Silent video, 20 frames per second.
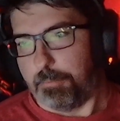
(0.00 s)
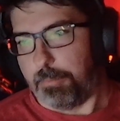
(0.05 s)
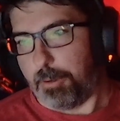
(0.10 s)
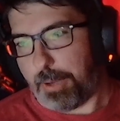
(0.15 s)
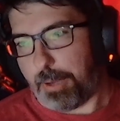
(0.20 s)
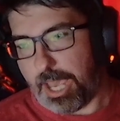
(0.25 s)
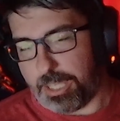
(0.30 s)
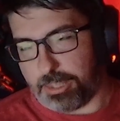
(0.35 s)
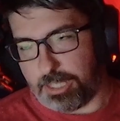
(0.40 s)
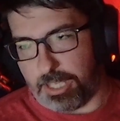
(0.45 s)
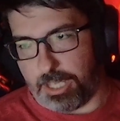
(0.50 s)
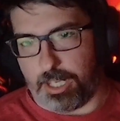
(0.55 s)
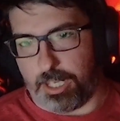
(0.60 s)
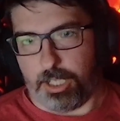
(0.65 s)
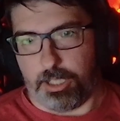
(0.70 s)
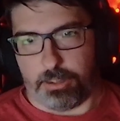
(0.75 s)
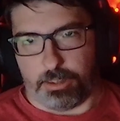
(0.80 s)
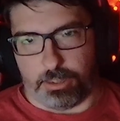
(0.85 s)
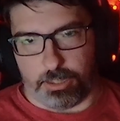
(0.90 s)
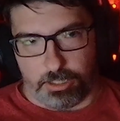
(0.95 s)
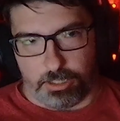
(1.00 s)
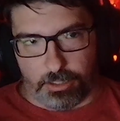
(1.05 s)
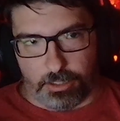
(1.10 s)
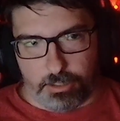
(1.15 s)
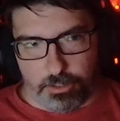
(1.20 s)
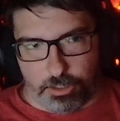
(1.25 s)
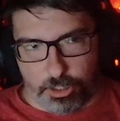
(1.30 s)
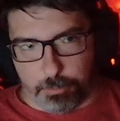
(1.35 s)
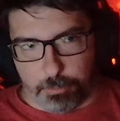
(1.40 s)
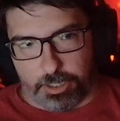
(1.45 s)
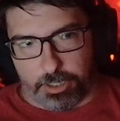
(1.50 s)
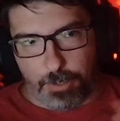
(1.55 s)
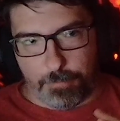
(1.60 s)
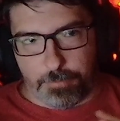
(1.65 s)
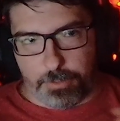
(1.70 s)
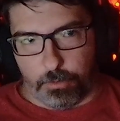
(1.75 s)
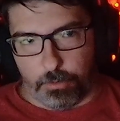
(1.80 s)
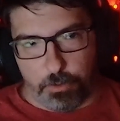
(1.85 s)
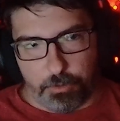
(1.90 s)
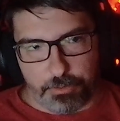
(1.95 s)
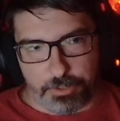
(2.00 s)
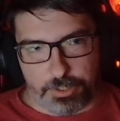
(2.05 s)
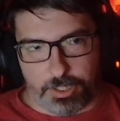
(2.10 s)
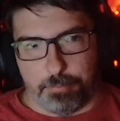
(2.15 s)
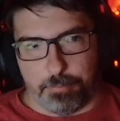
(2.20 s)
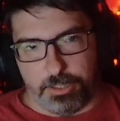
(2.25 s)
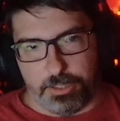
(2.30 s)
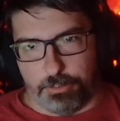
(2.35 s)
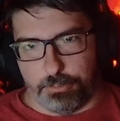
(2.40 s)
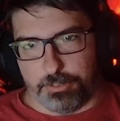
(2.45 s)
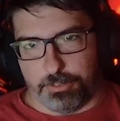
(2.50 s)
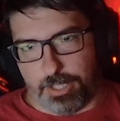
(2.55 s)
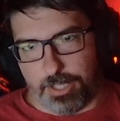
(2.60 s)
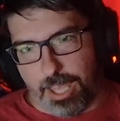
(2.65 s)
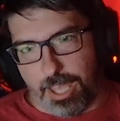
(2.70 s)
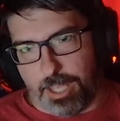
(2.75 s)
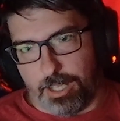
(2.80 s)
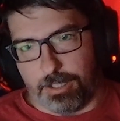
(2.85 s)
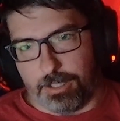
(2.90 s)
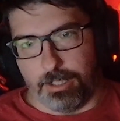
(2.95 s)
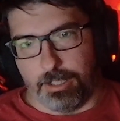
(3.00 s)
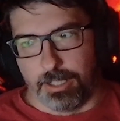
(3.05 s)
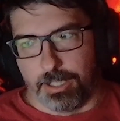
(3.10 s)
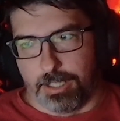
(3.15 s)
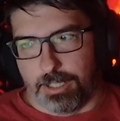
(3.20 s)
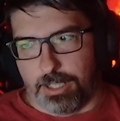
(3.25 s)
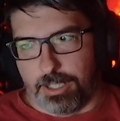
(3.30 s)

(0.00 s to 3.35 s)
But by then, the Human Covenant War was coming to its end,